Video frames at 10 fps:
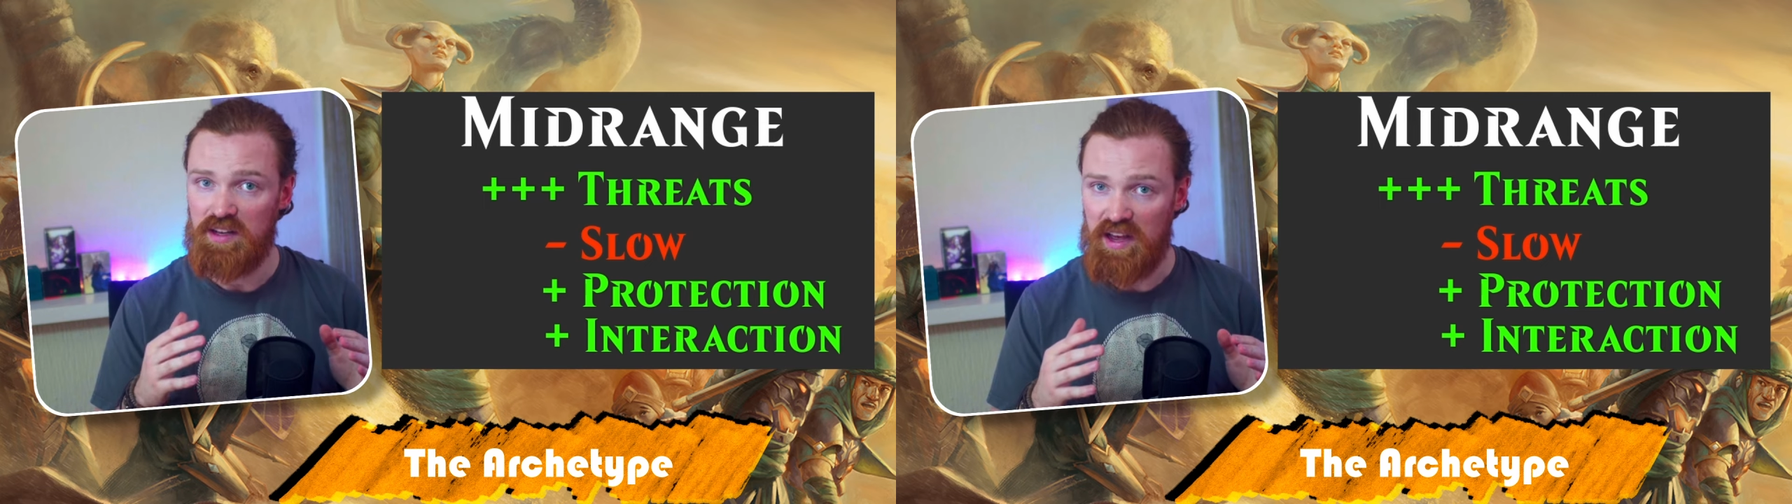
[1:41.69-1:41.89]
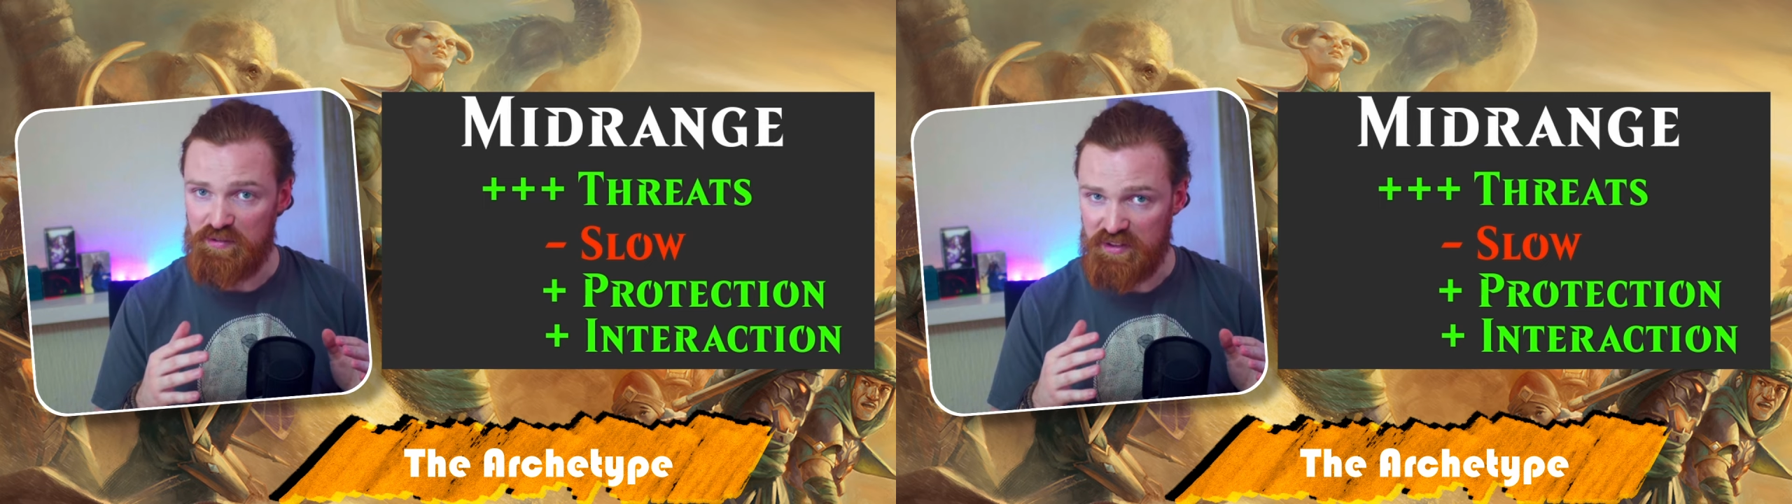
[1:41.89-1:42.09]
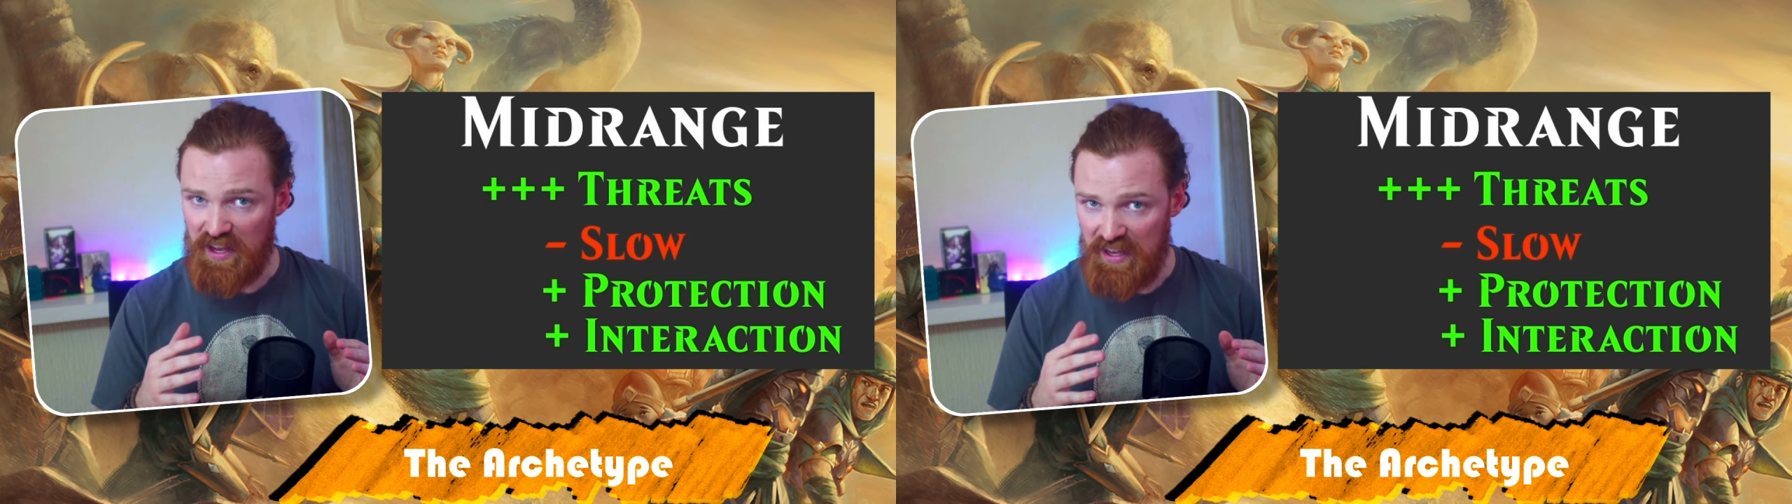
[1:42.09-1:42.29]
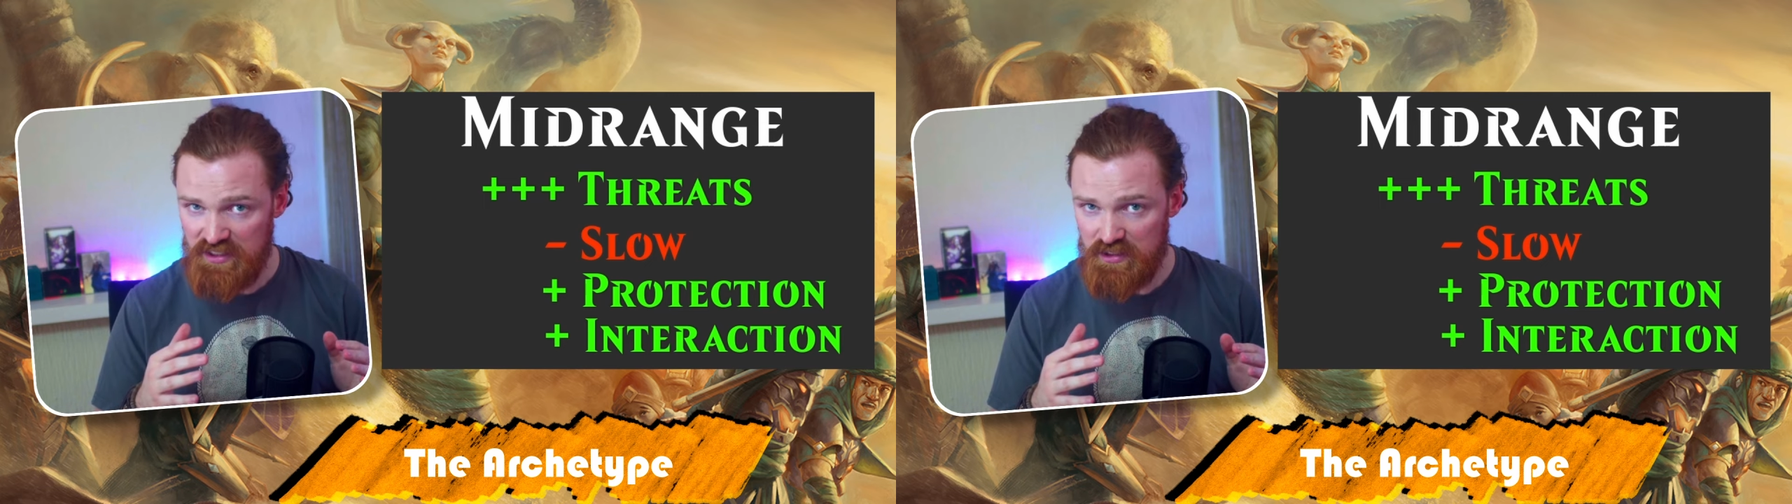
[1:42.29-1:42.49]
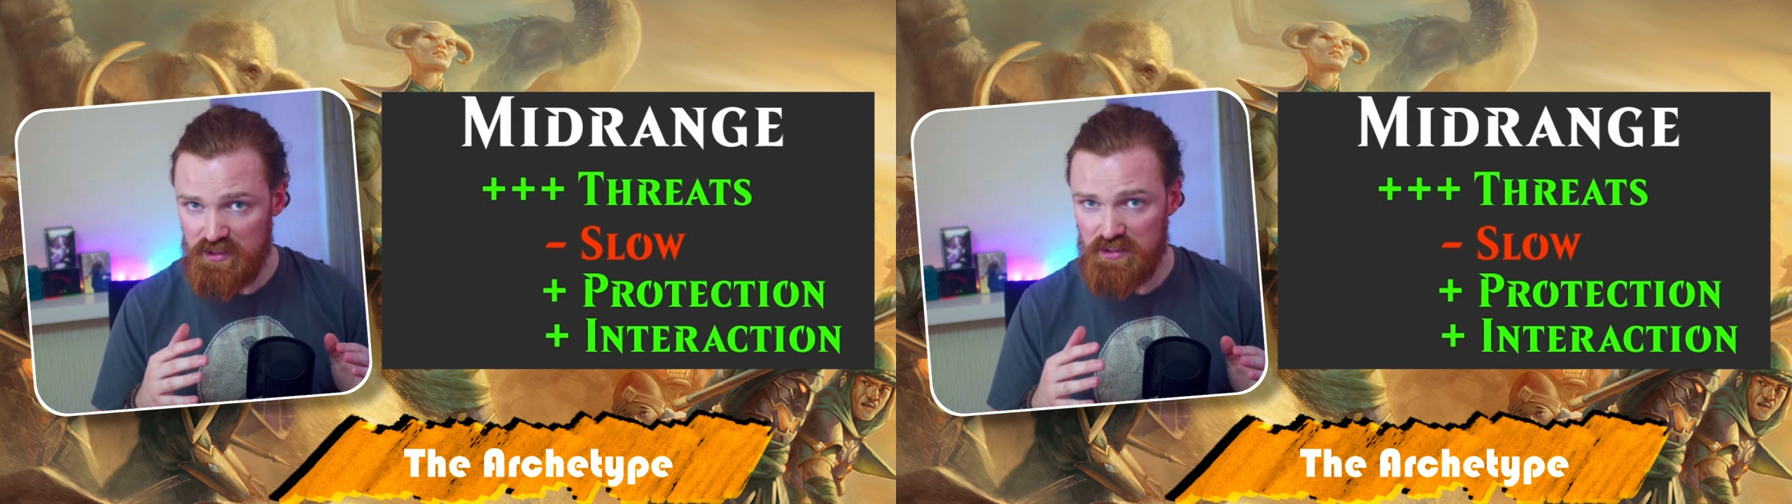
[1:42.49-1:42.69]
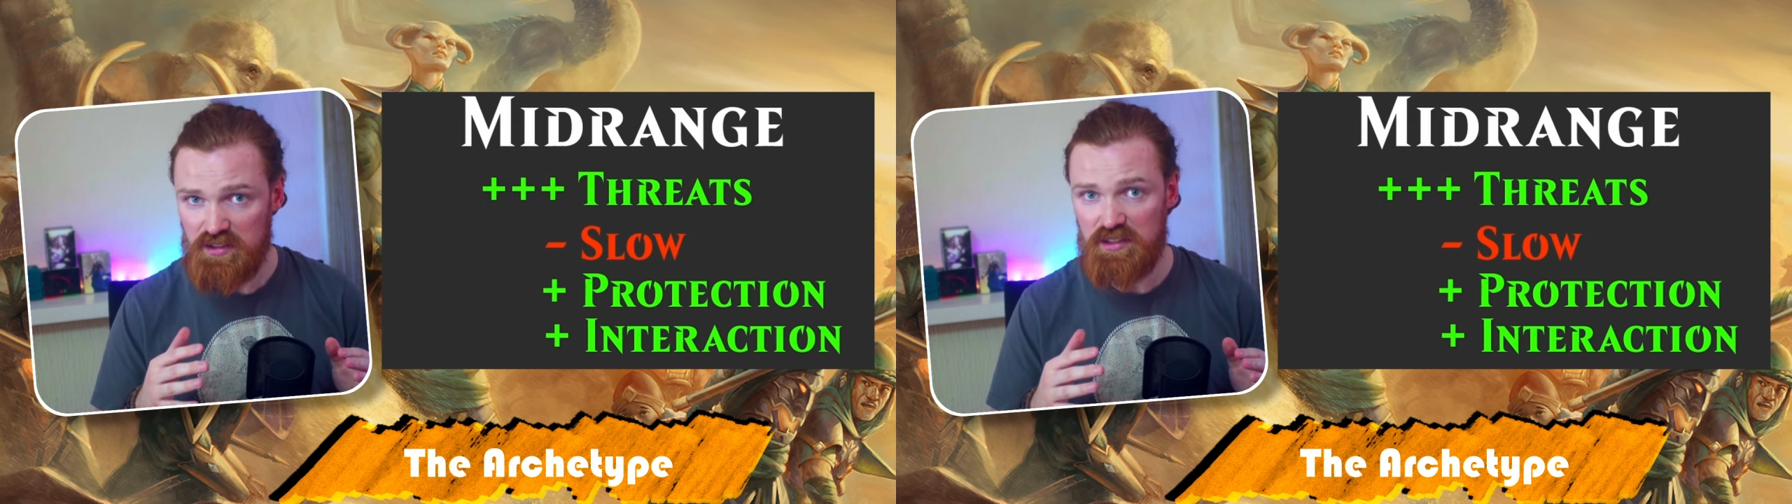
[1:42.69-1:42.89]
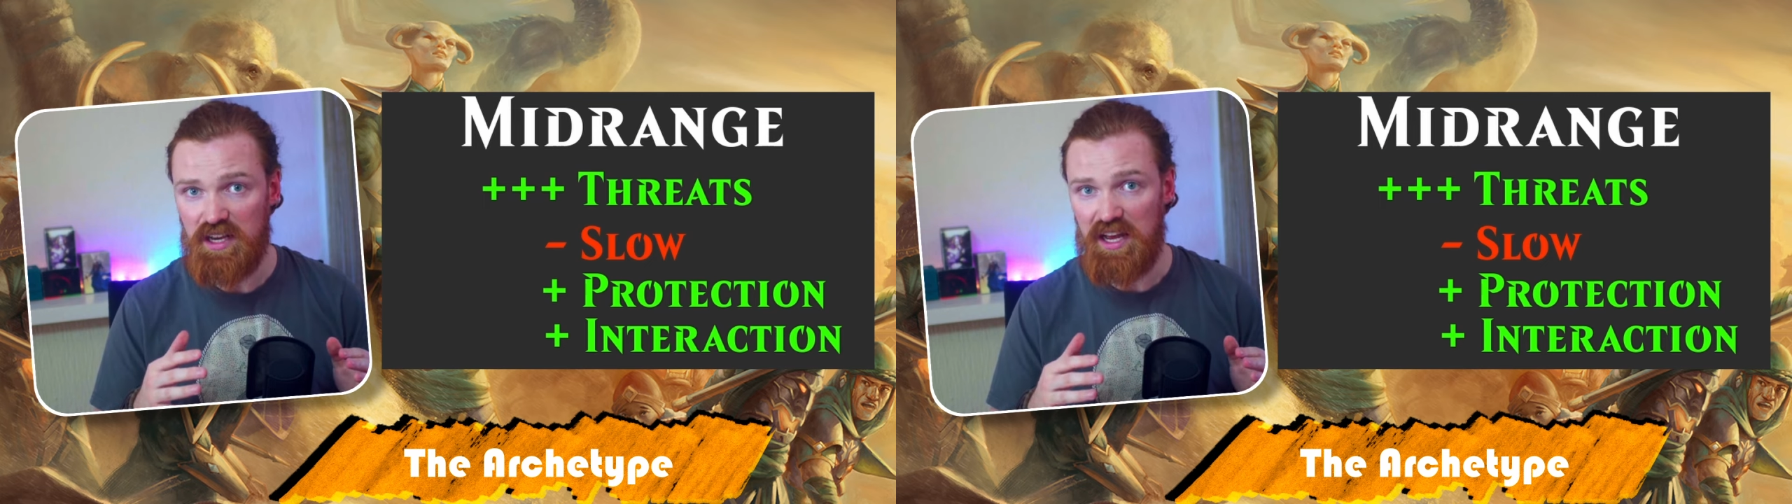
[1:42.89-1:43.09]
having answers,